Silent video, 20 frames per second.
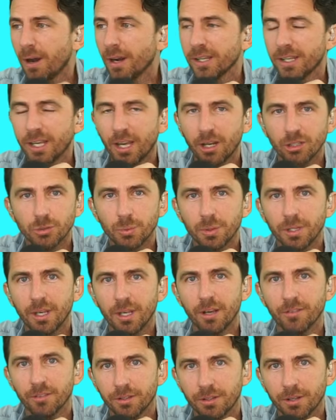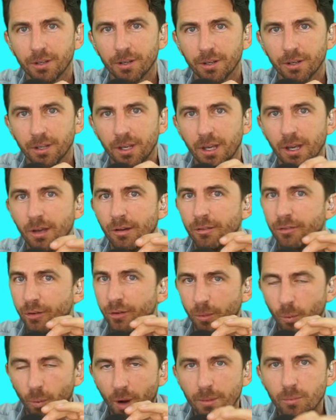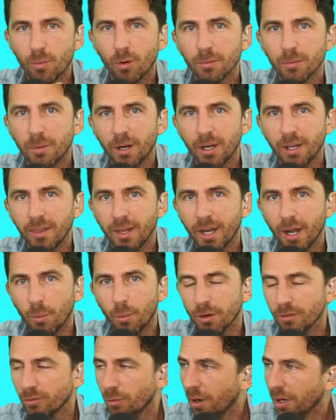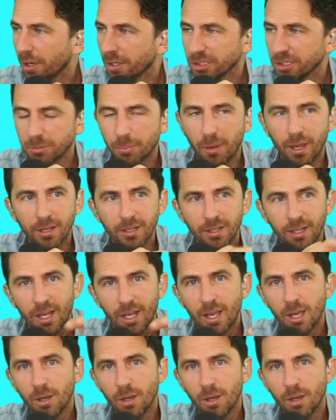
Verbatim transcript: a couch we can't return for way more money than I would have wanted to spend.